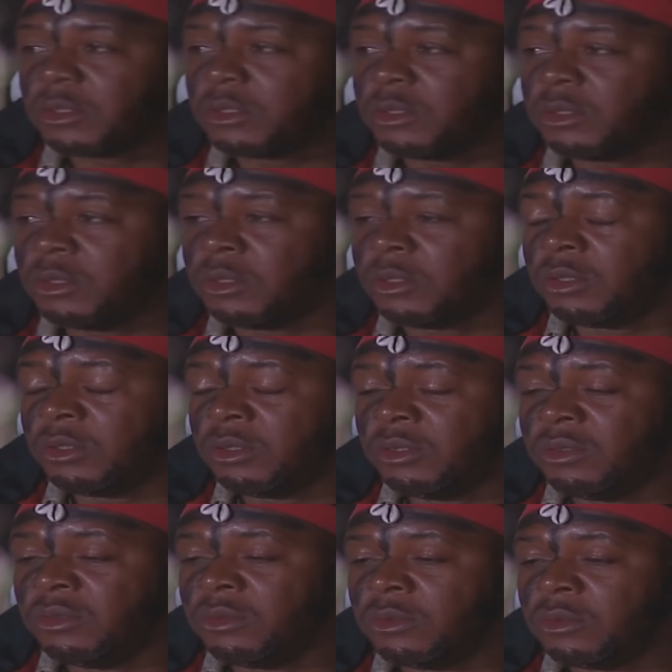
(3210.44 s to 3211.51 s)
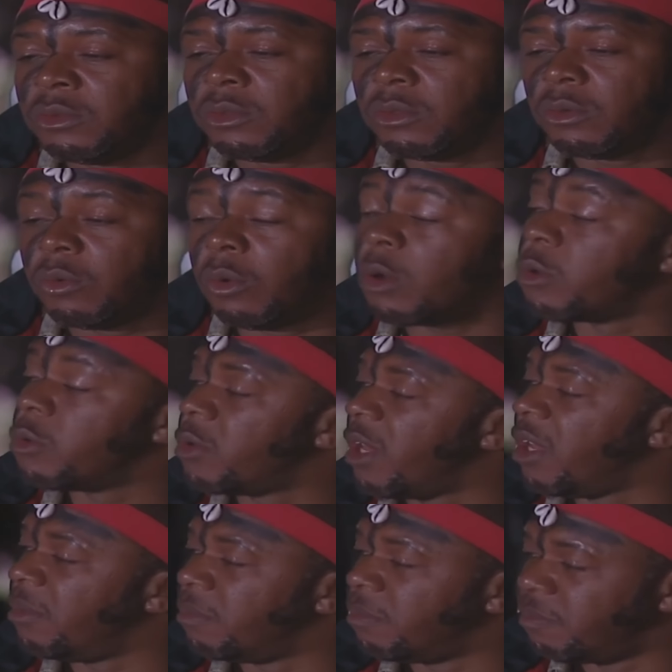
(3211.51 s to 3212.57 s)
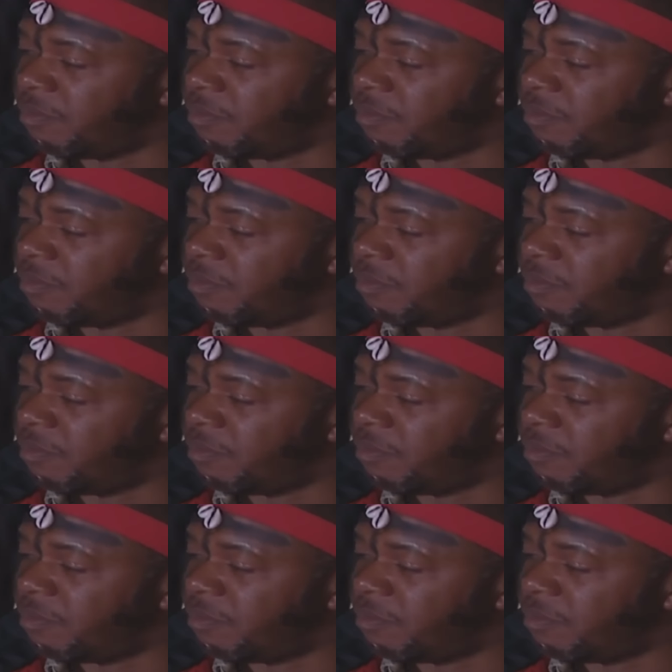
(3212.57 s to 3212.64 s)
Mame? What you mean?